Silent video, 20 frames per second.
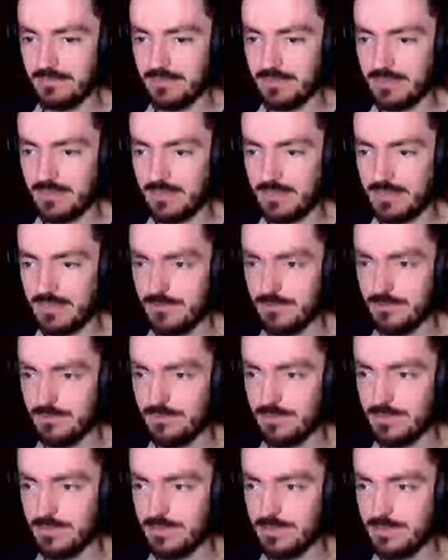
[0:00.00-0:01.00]
really tell who
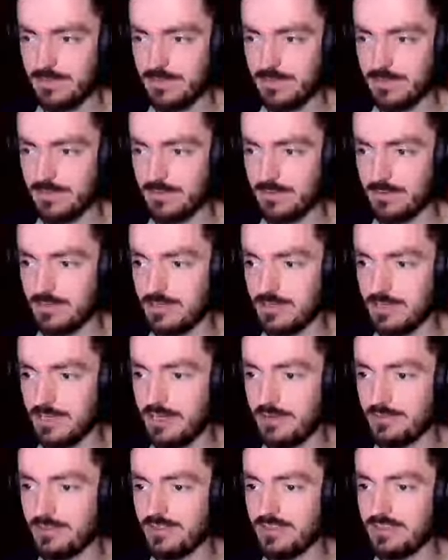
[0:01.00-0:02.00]
these two are.
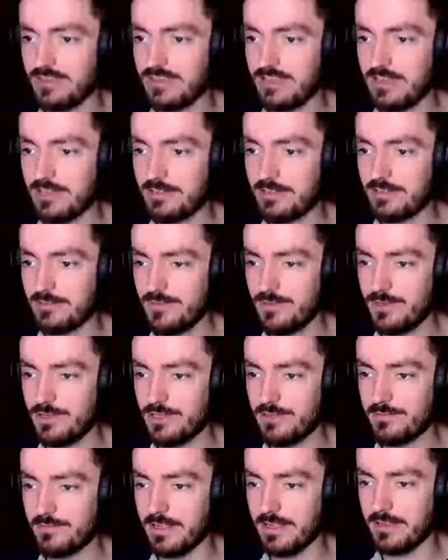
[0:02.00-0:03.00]
Oh, this is our
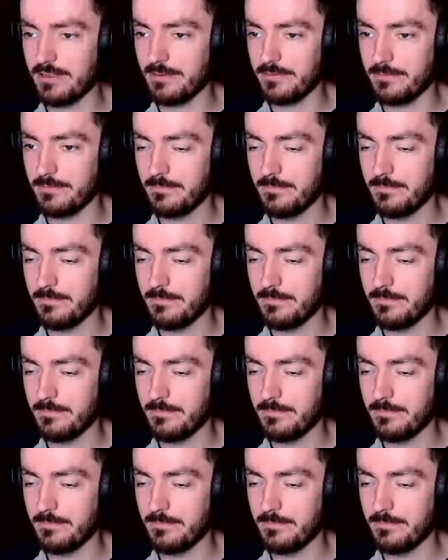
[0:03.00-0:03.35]
confused fellow.